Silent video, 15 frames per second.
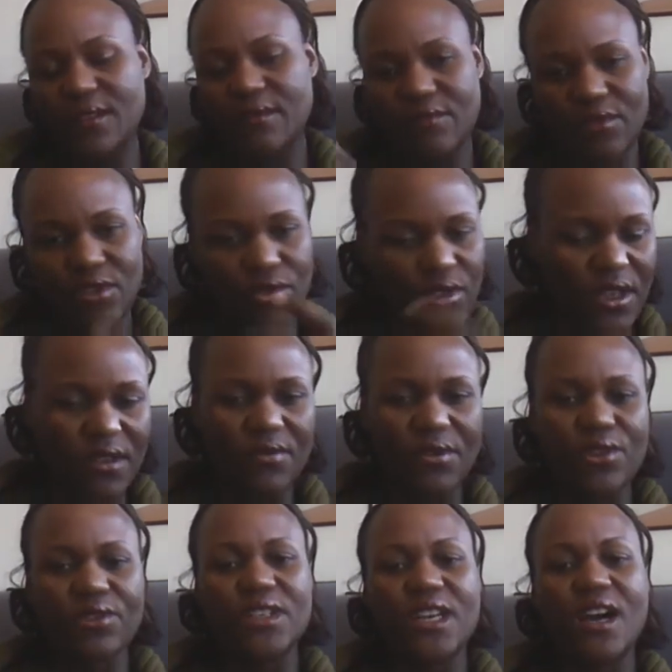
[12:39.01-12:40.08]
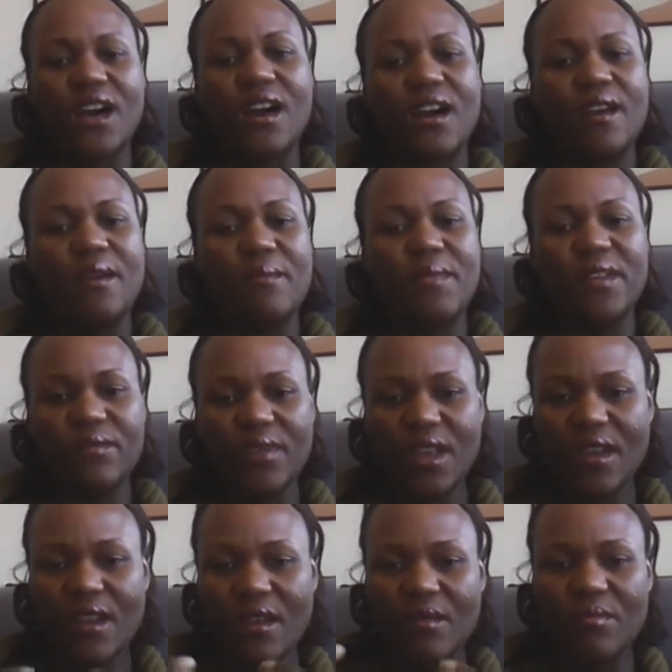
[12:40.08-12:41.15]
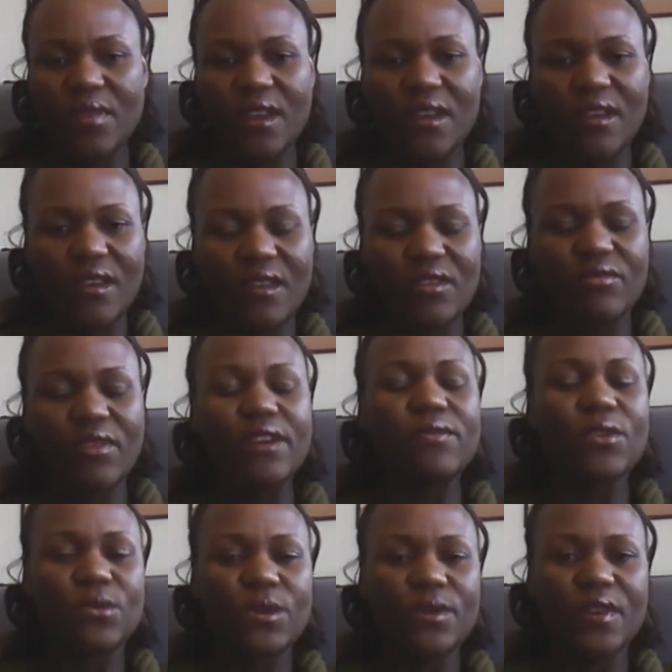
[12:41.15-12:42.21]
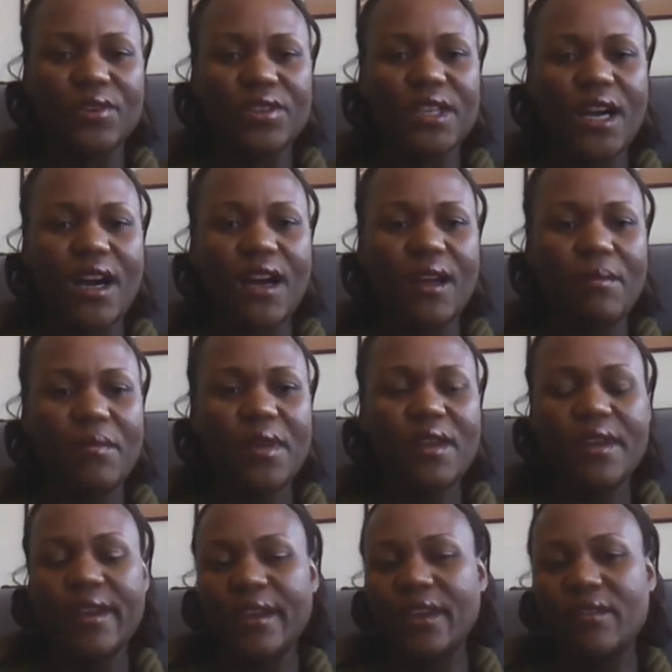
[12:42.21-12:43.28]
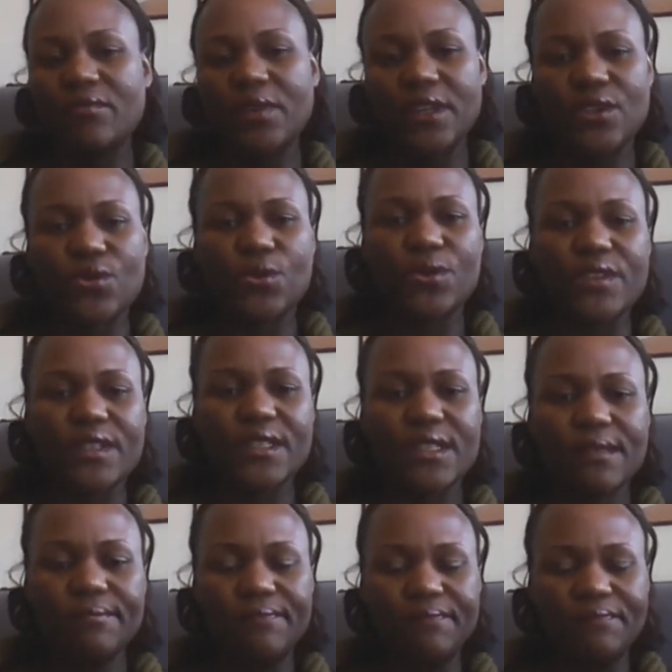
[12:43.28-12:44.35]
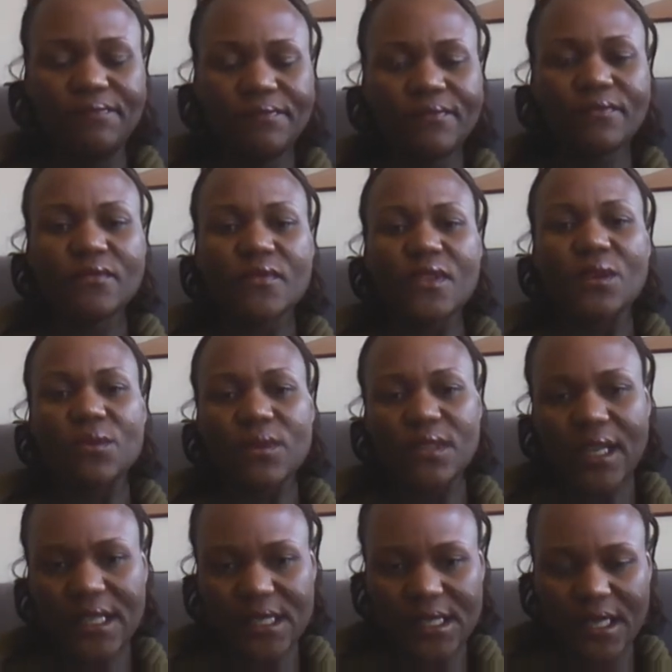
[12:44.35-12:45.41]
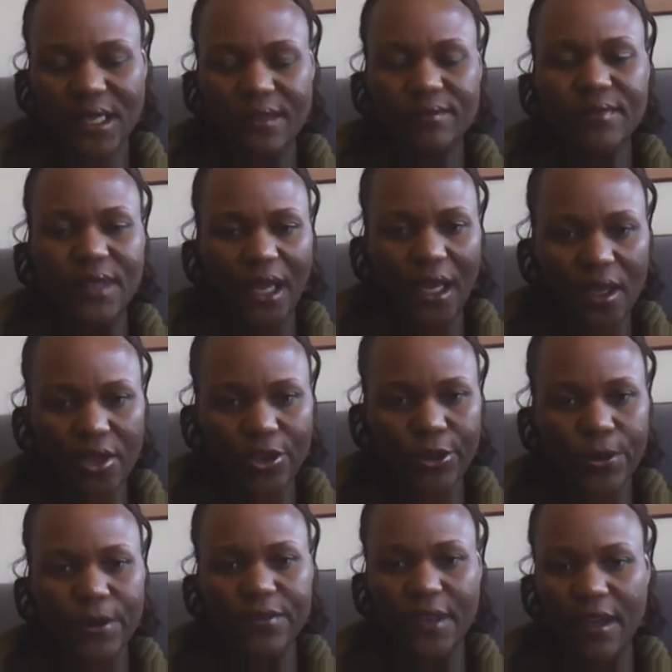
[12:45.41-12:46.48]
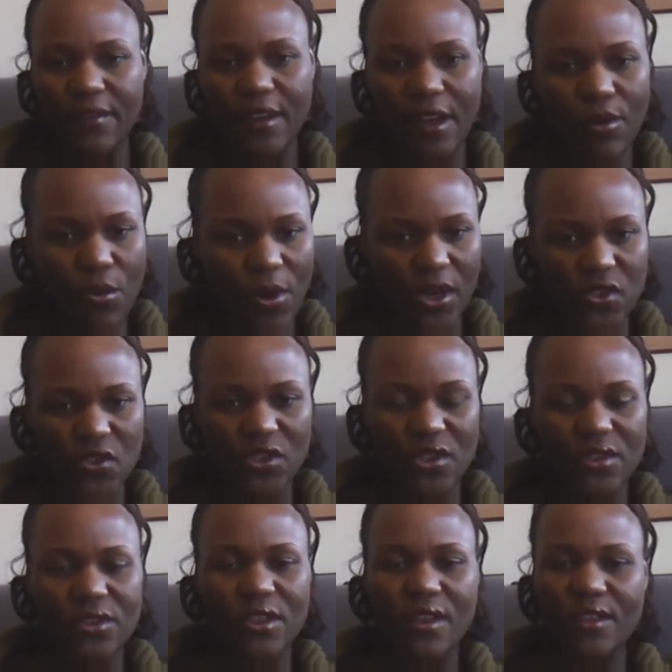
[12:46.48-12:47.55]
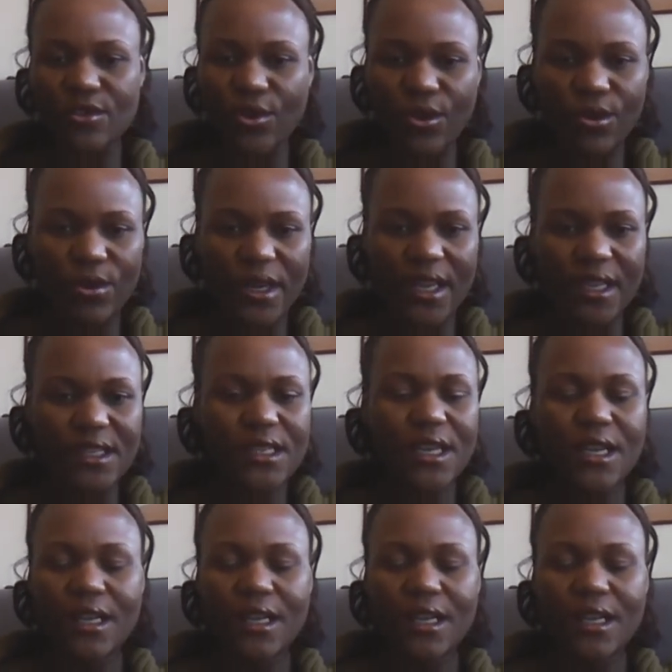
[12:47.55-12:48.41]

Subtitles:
to give their time and be grateful for their time and resources. With that said, thank you. If you have any questions, as always,